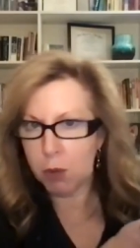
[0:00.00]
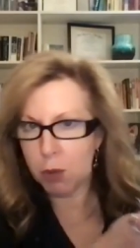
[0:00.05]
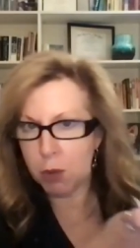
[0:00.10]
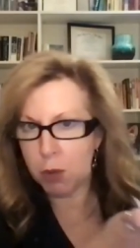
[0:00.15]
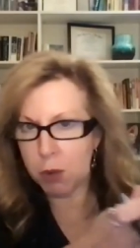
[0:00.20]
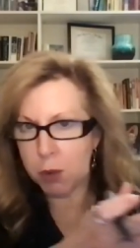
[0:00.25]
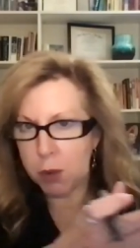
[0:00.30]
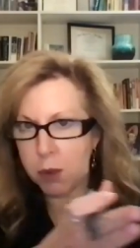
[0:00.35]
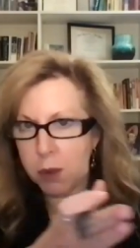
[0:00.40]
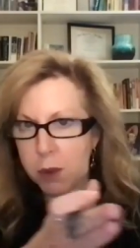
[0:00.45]

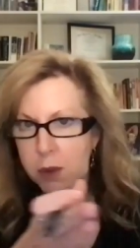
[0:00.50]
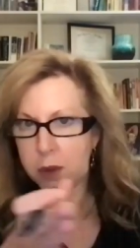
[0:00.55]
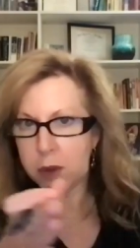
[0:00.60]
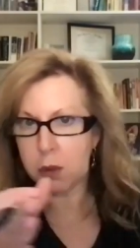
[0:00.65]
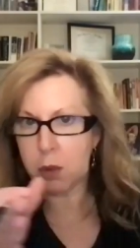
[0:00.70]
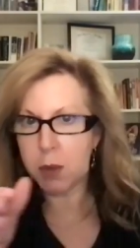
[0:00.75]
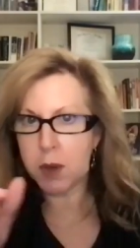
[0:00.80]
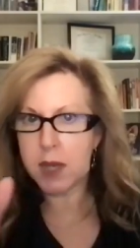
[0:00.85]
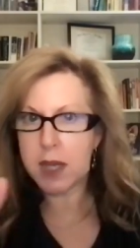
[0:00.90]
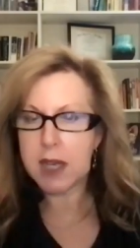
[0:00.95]
all
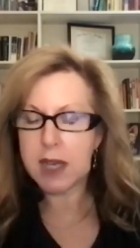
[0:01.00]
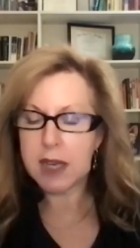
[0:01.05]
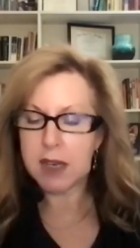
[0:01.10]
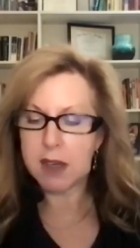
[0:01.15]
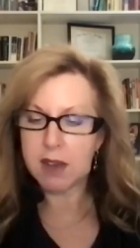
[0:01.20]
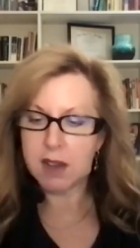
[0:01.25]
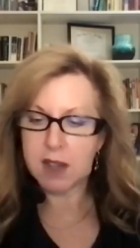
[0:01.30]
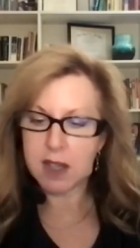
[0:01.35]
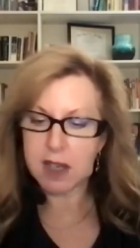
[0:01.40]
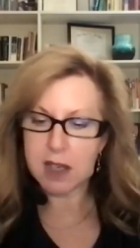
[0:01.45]
the way
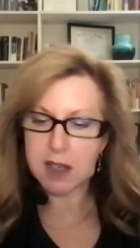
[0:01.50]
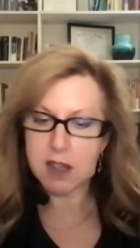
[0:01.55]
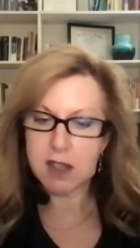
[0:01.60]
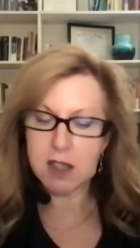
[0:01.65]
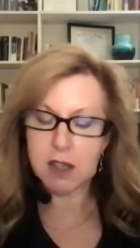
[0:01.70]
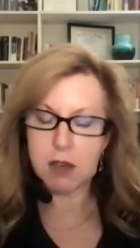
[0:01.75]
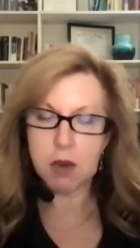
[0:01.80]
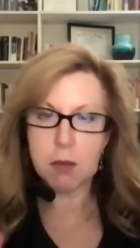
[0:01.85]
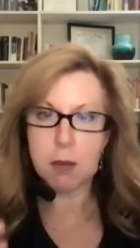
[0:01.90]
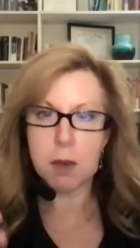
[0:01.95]
into the
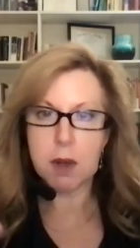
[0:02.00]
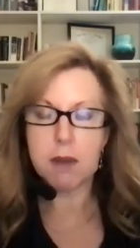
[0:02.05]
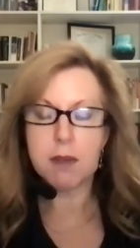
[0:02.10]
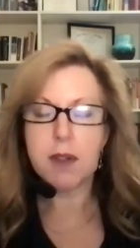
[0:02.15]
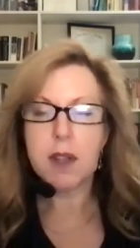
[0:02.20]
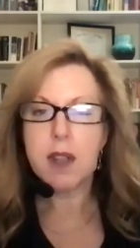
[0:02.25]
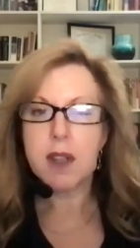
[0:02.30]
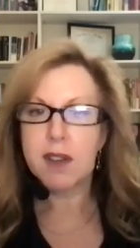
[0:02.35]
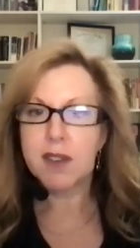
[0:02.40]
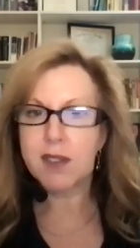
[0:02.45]
continuum
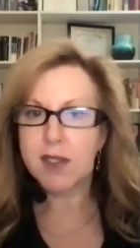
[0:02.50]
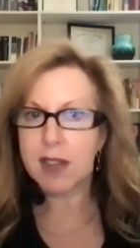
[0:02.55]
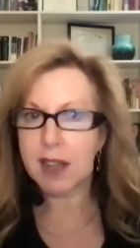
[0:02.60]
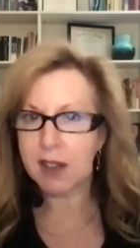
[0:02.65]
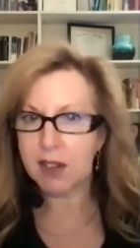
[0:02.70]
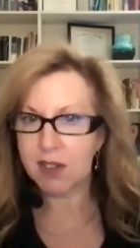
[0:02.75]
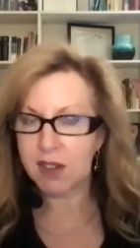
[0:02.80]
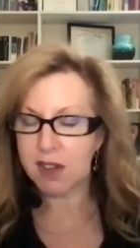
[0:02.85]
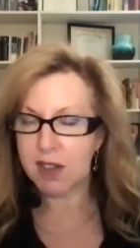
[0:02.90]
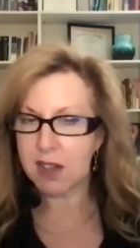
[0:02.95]
of
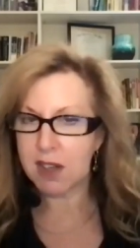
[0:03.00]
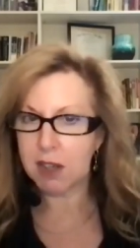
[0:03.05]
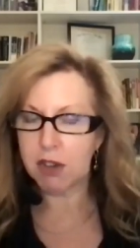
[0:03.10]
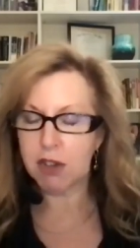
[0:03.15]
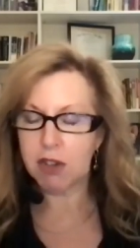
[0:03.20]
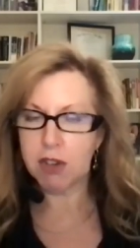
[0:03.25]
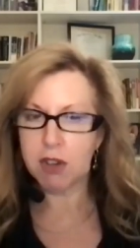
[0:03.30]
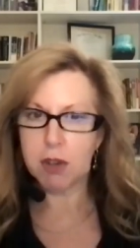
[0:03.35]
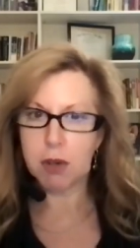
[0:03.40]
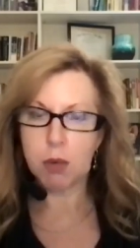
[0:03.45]
sex
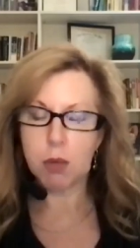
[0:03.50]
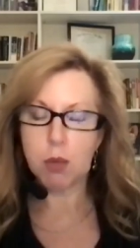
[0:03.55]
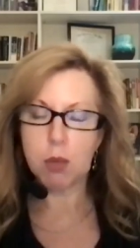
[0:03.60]
addiction,